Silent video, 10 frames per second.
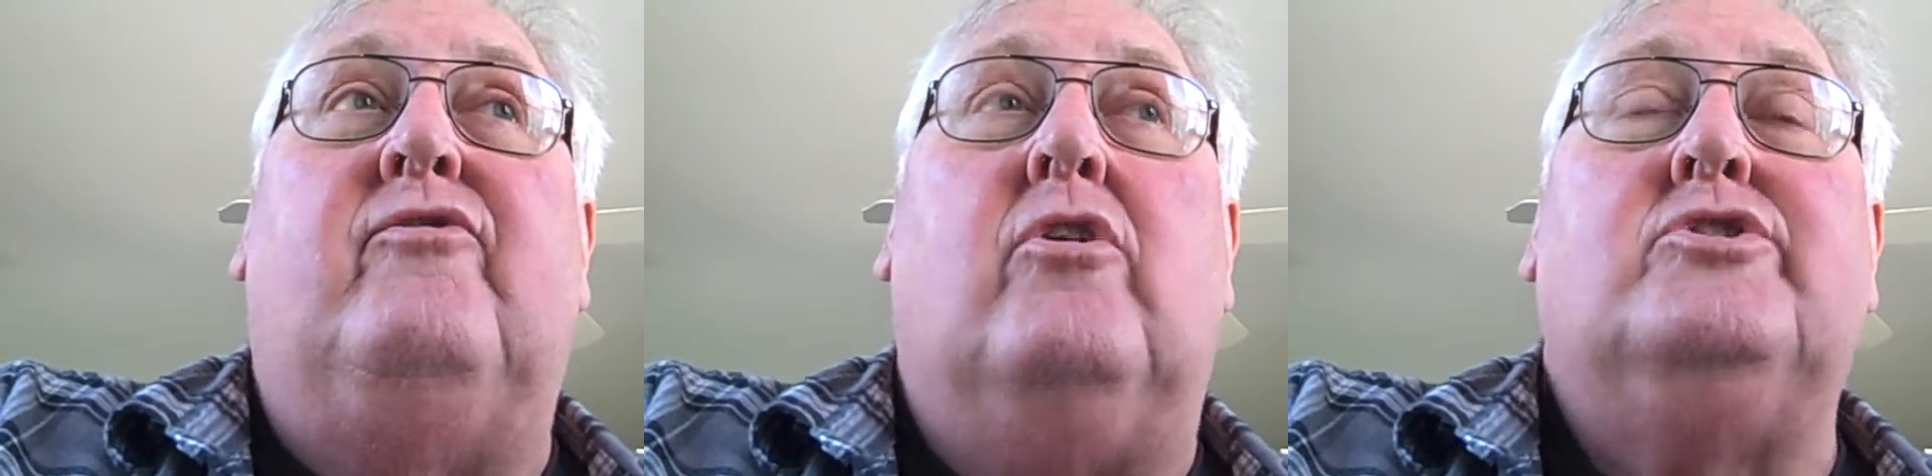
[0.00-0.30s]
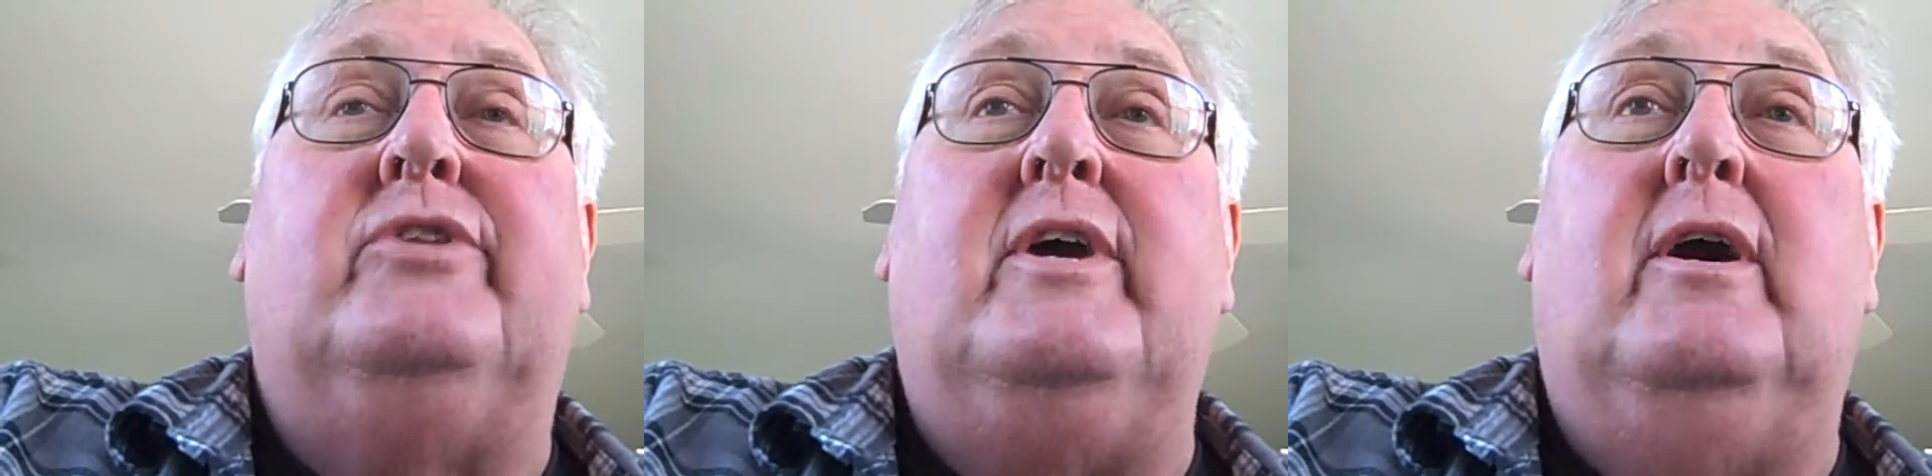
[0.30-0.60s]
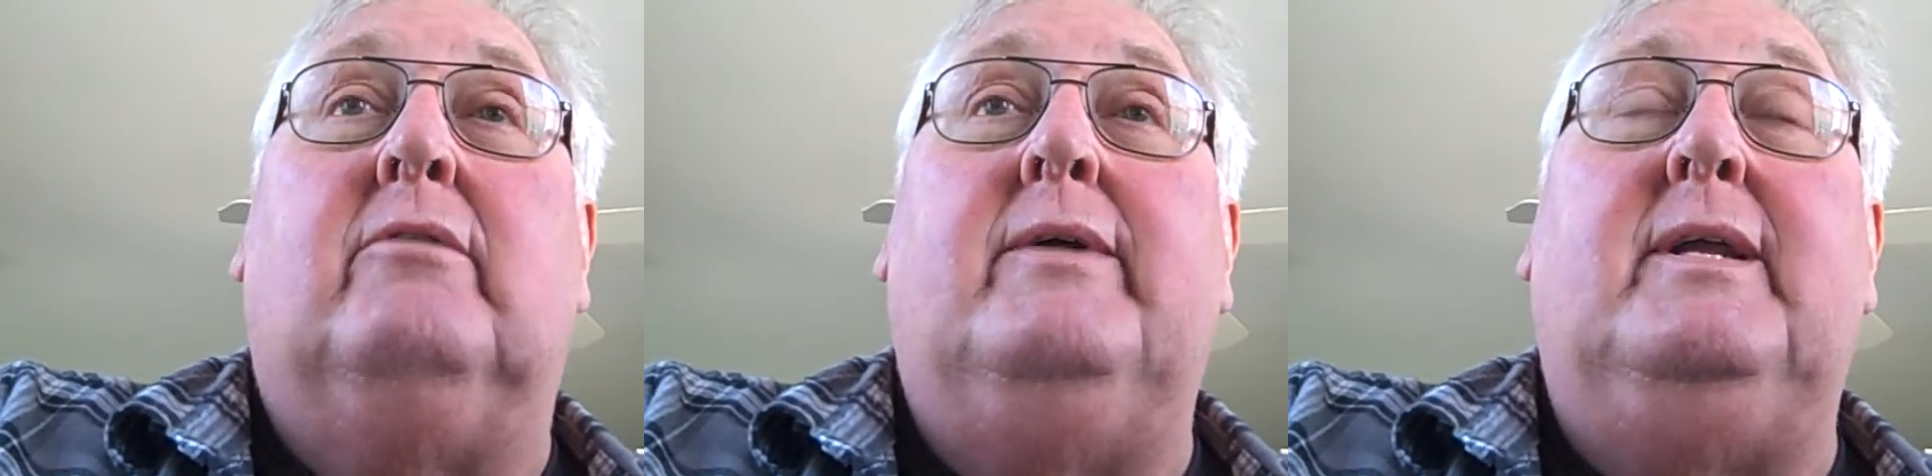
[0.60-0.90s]
virtually
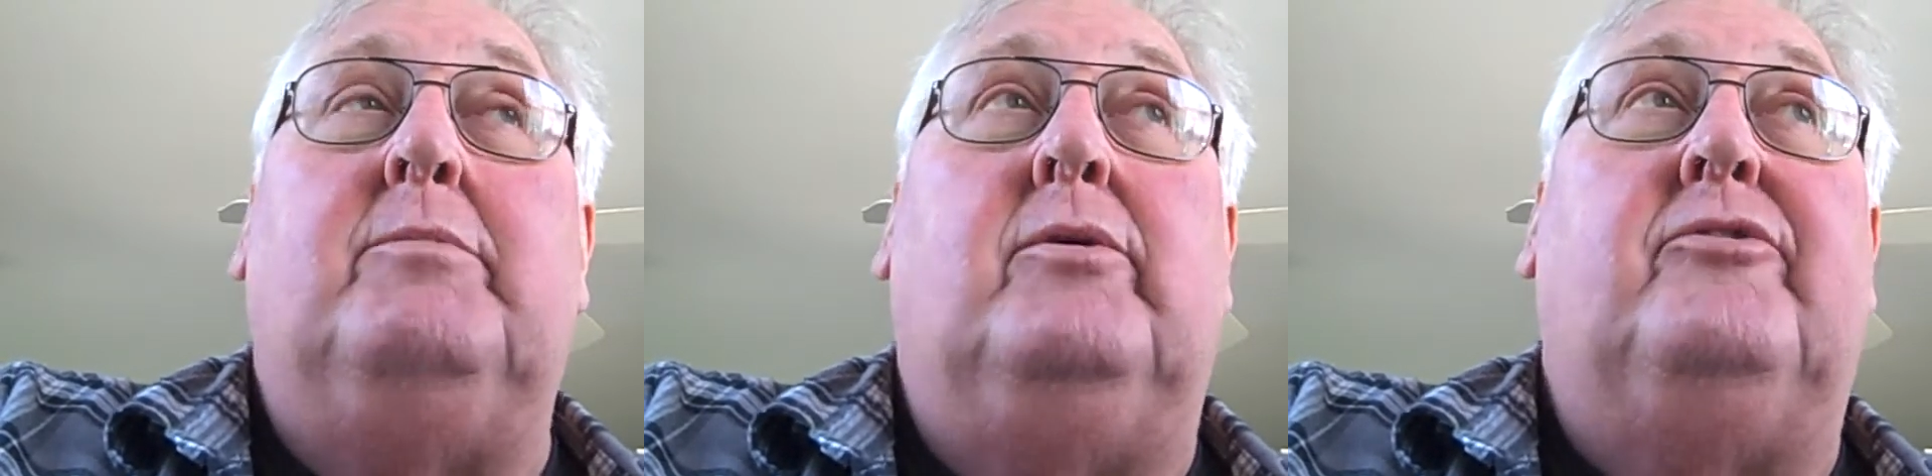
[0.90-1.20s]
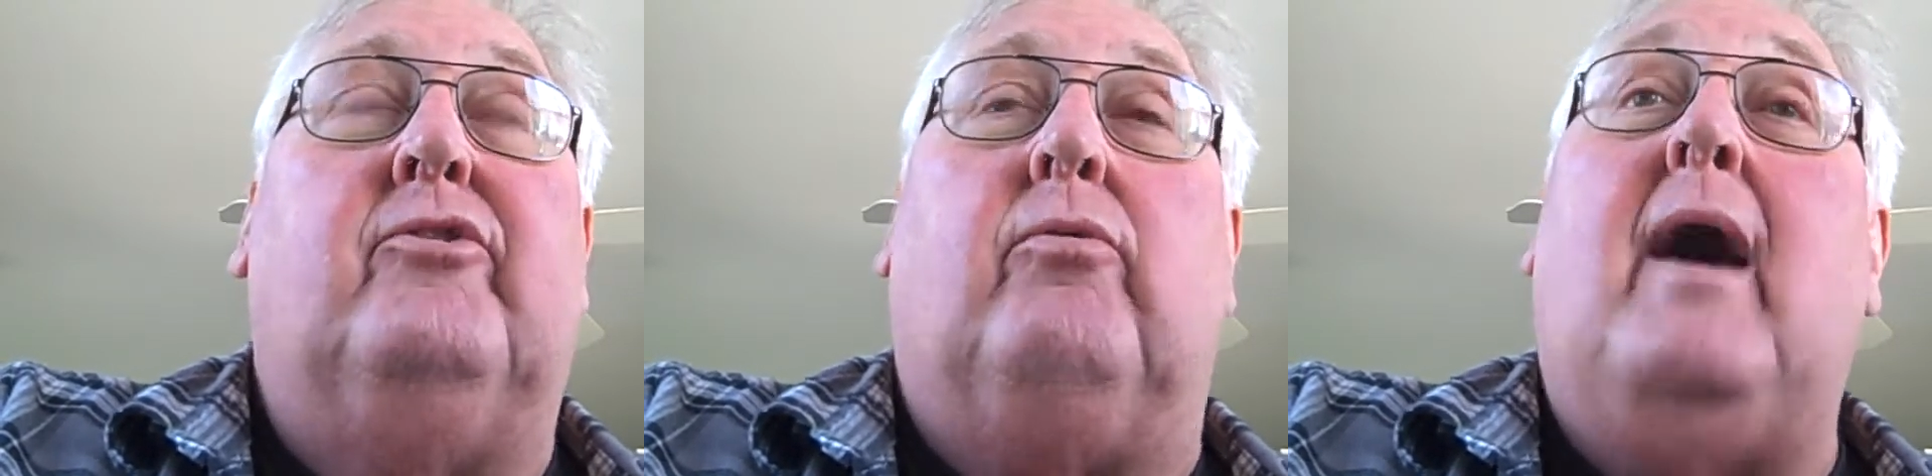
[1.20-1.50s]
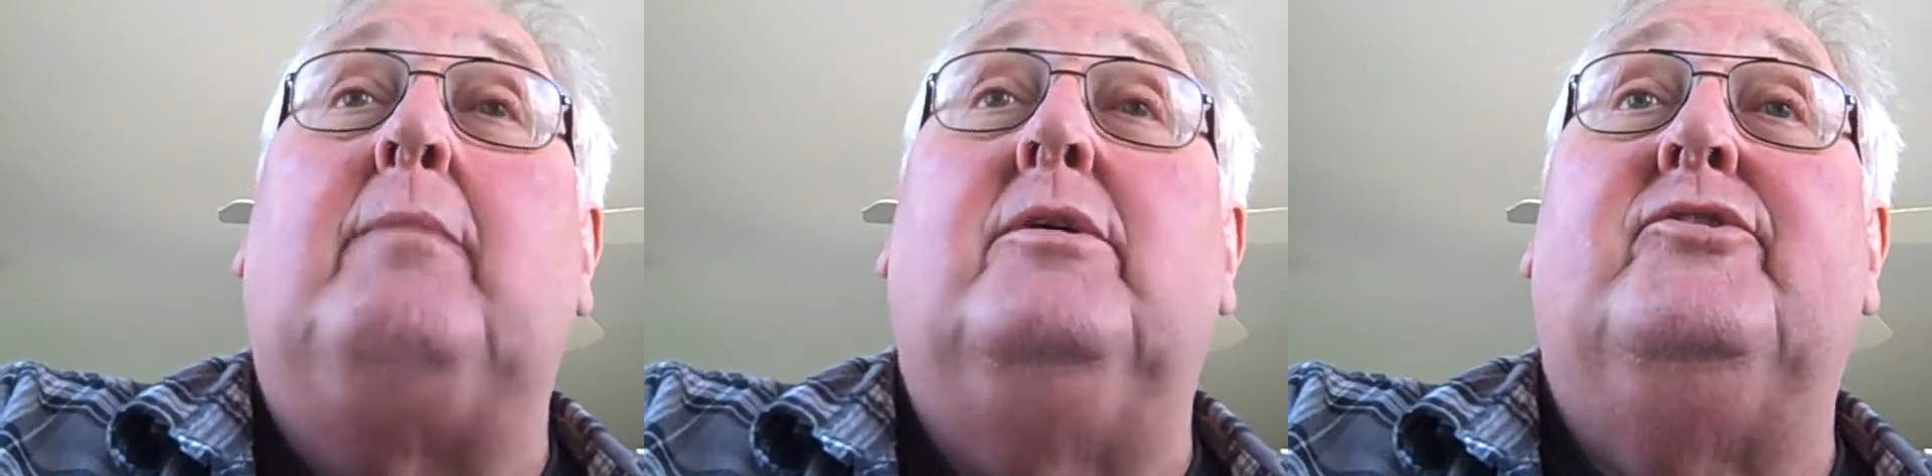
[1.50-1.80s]
unreadable. It's a
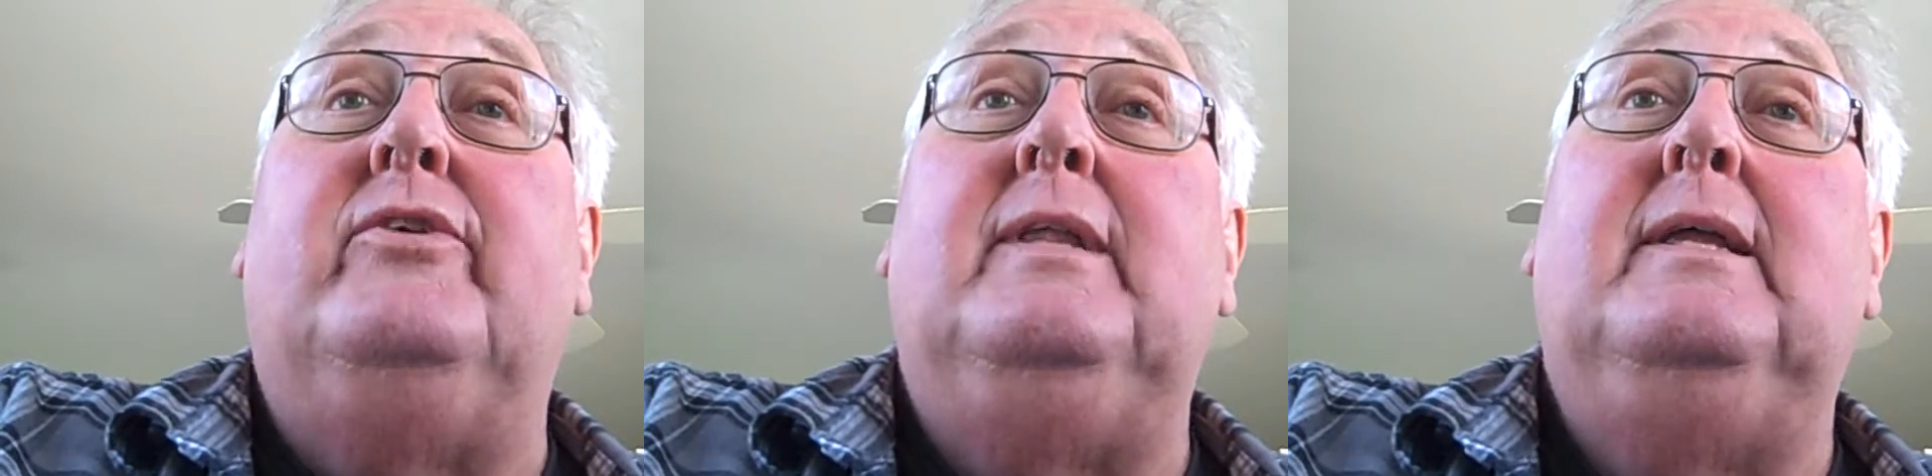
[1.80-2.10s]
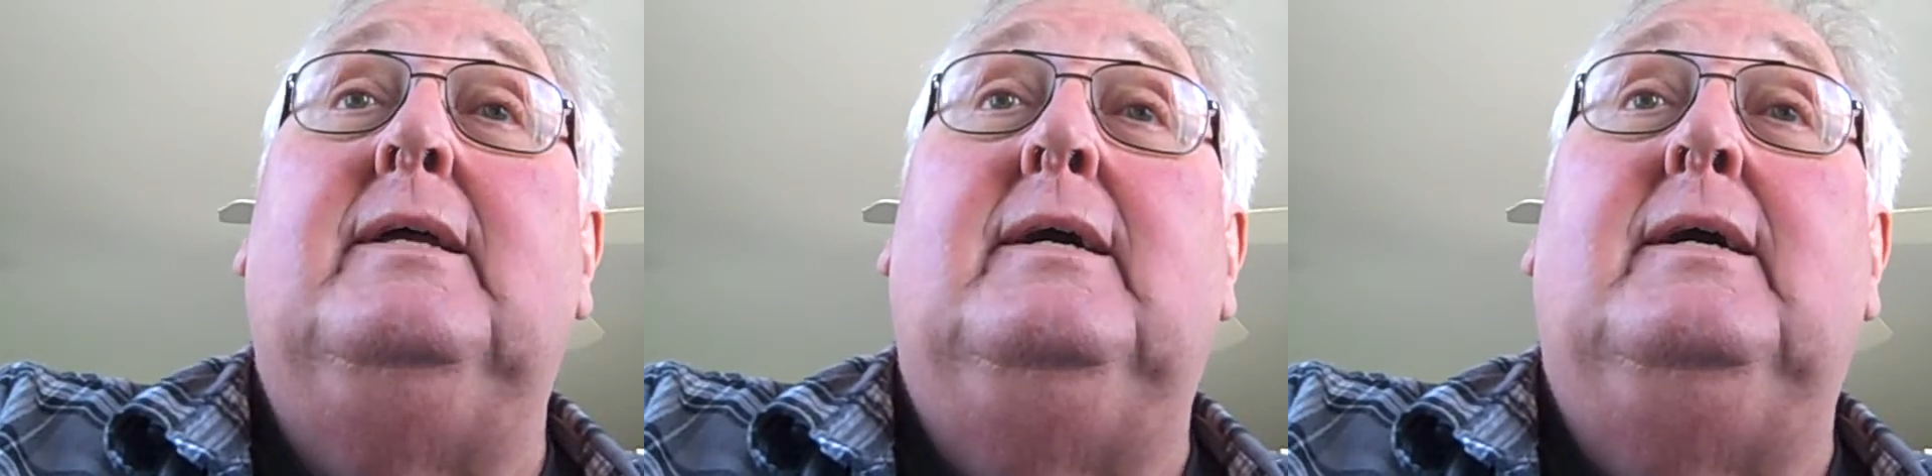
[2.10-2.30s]
Robertson,